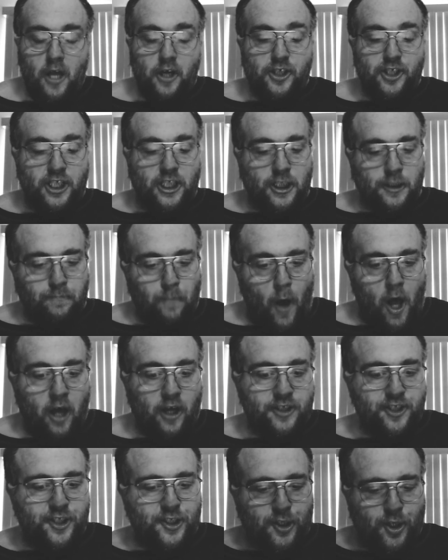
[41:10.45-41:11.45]

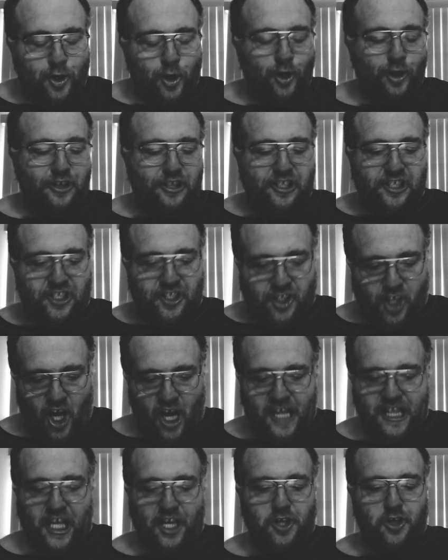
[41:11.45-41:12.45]
small school
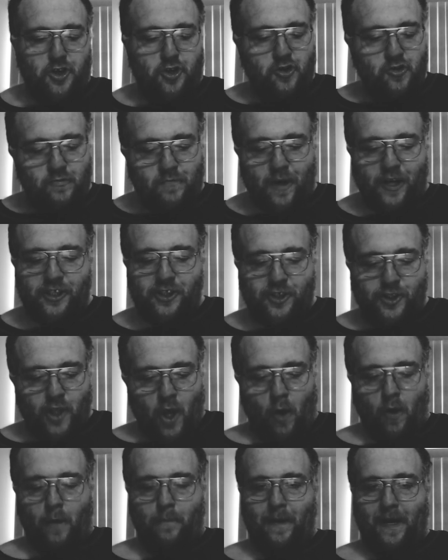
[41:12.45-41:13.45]
stud that you must
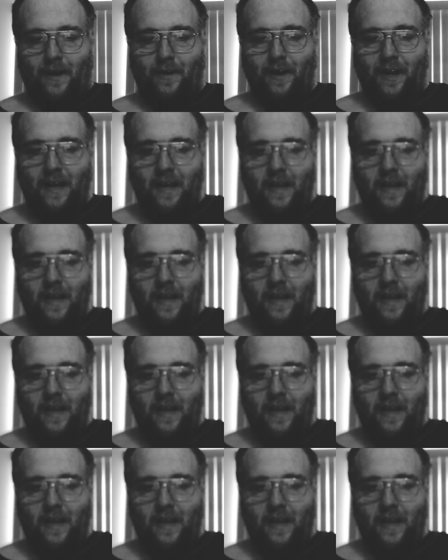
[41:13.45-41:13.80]
know about.